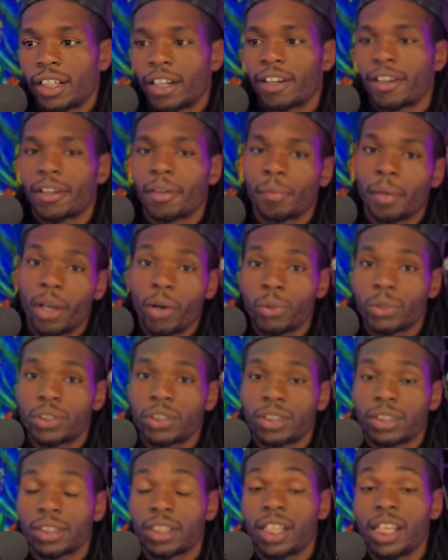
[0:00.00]
It
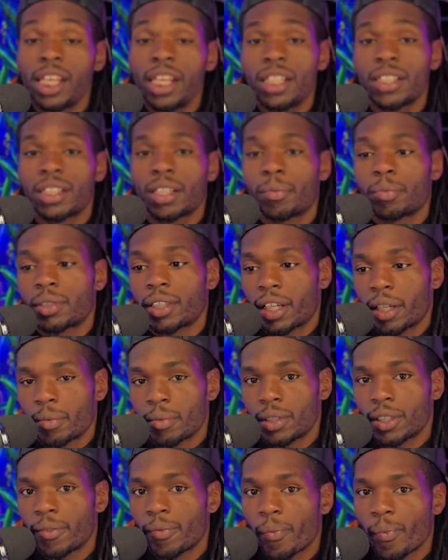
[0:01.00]
holds keys
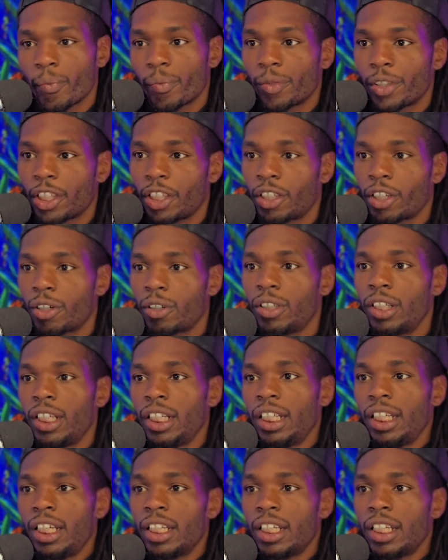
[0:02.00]
sometimes, you know?